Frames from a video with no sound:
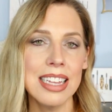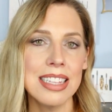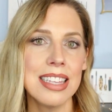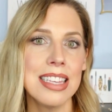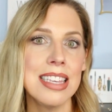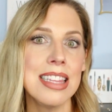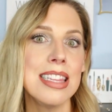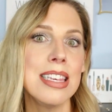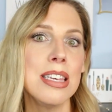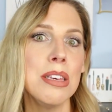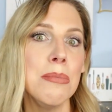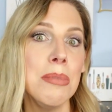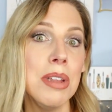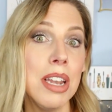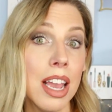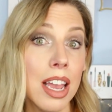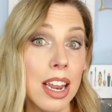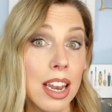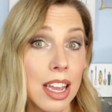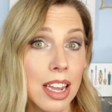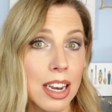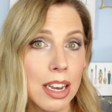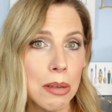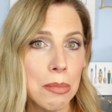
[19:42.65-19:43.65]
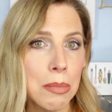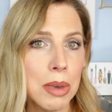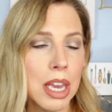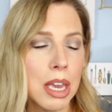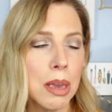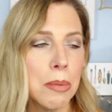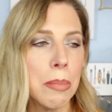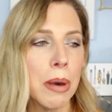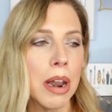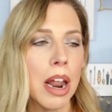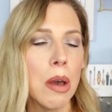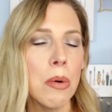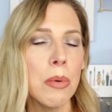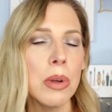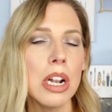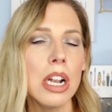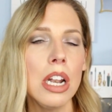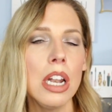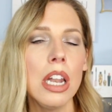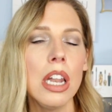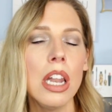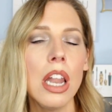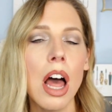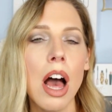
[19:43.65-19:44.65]
it's intimidating to me but i would
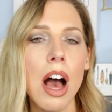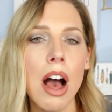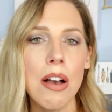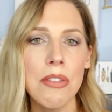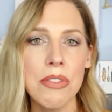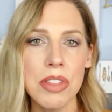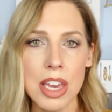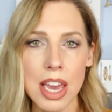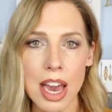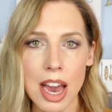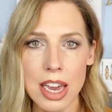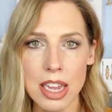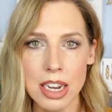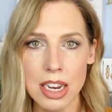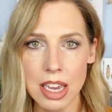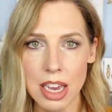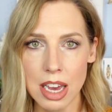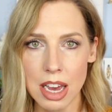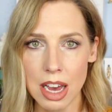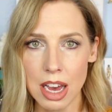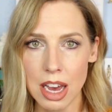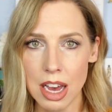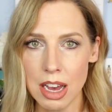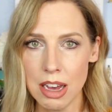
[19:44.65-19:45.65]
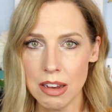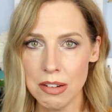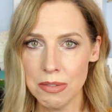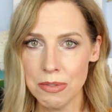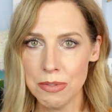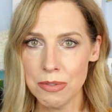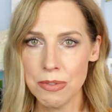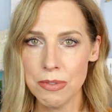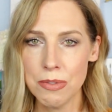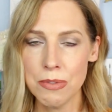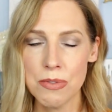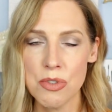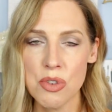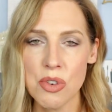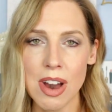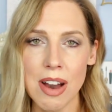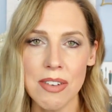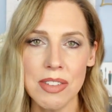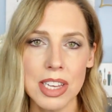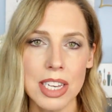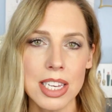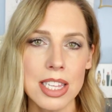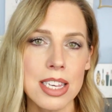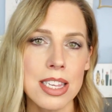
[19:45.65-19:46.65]
love the idea of
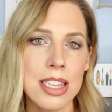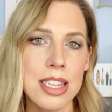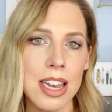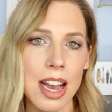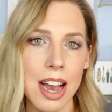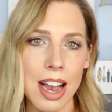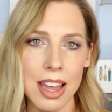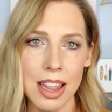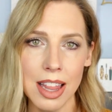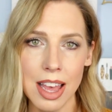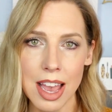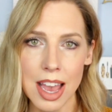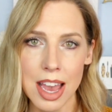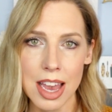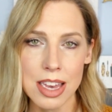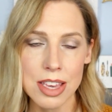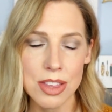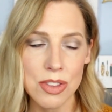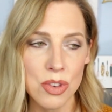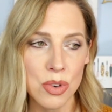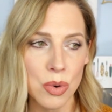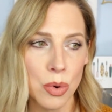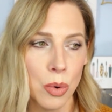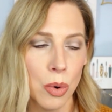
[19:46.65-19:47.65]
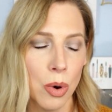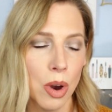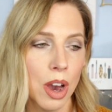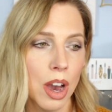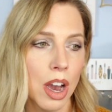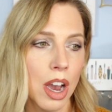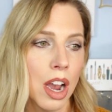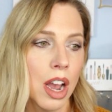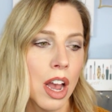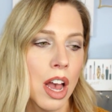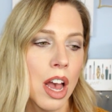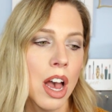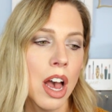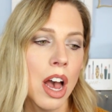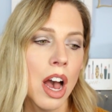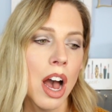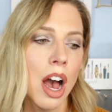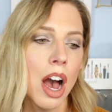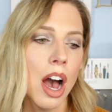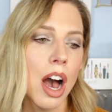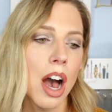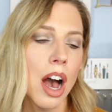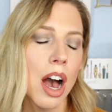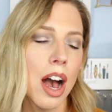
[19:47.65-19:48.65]
traveling to thailand or
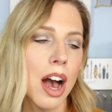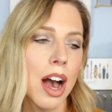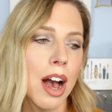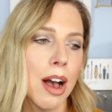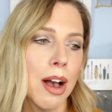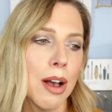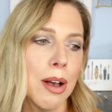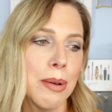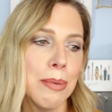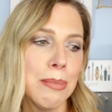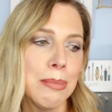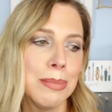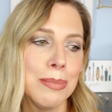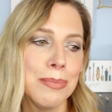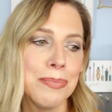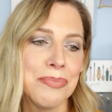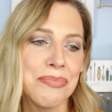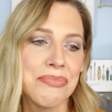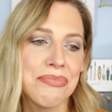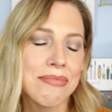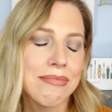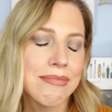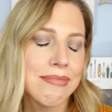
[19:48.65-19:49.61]
um,